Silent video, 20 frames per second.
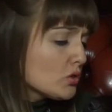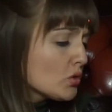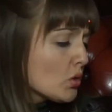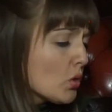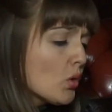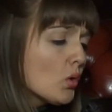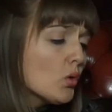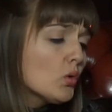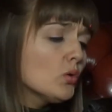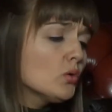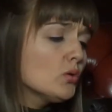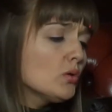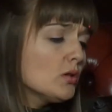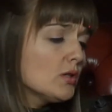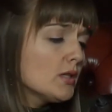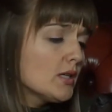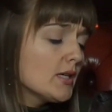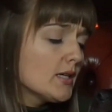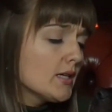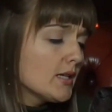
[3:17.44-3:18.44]

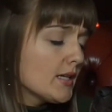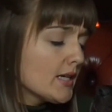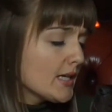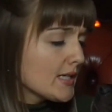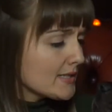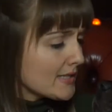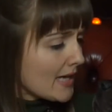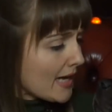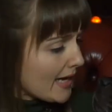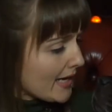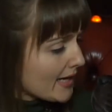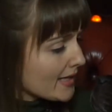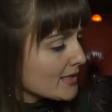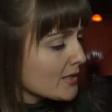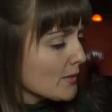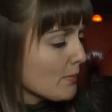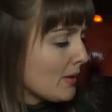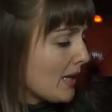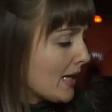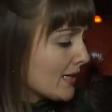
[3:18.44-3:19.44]
Zuul, is that
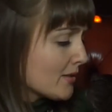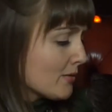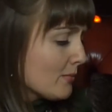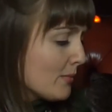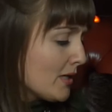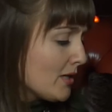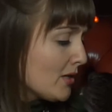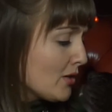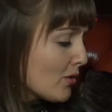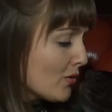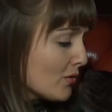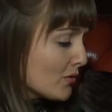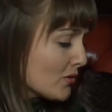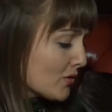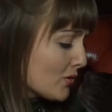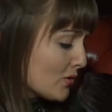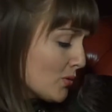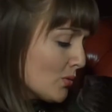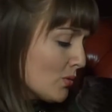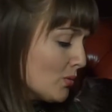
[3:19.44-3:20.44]
ectoplasm in your
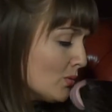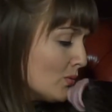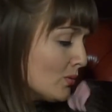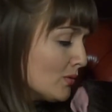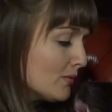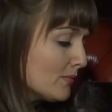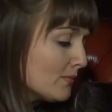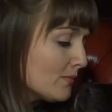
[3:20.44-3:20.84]
stool?